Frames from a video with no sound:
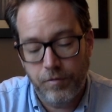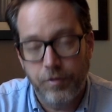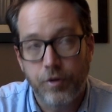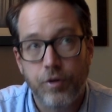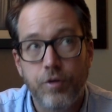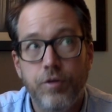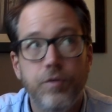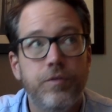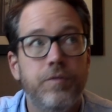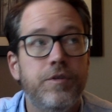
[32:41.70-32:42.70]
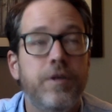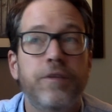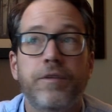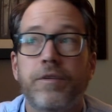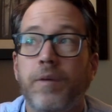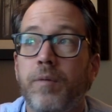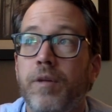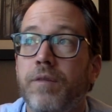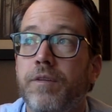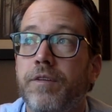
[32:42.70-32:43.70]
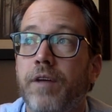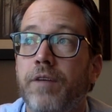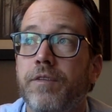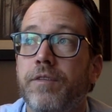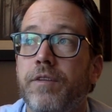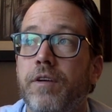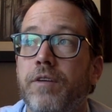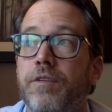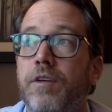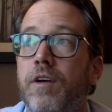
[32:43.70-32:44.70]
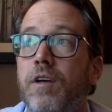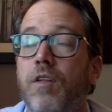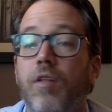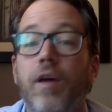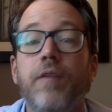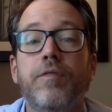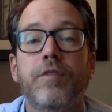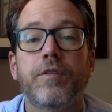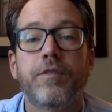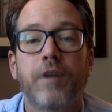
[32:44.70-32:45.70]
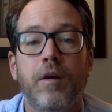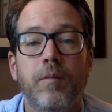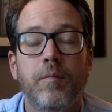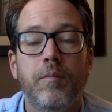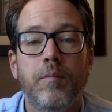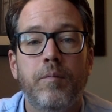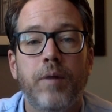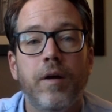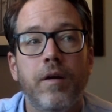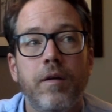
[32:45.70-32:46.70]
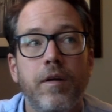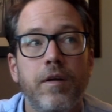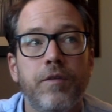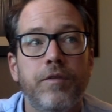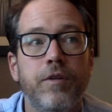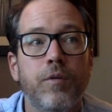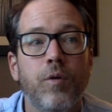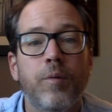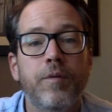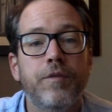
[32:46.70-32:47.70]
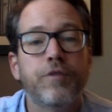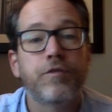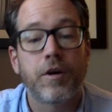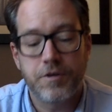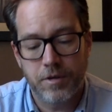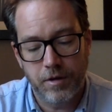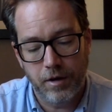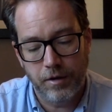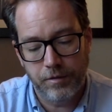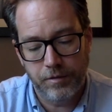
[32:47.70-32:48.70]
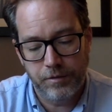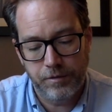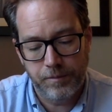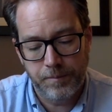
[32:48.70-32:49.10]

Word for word: The good news of Jesus, I believe it says, is, is life to some, but is the aroma of destruction to others.